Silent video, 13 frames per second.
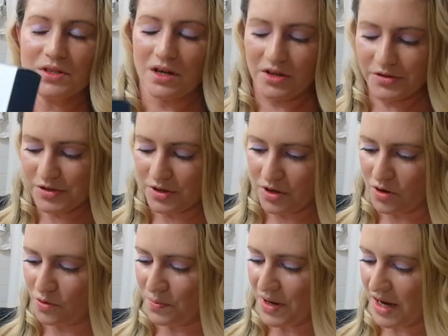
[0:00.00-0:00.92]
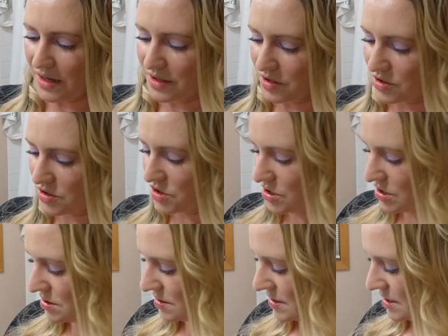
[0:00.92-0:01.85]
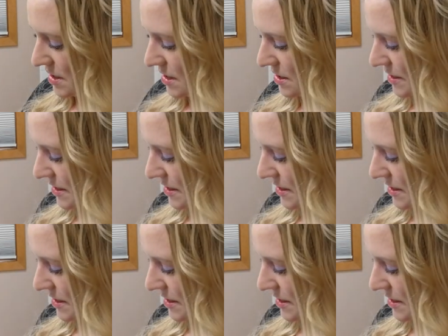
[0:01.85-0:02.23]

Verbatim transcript: also packaged in a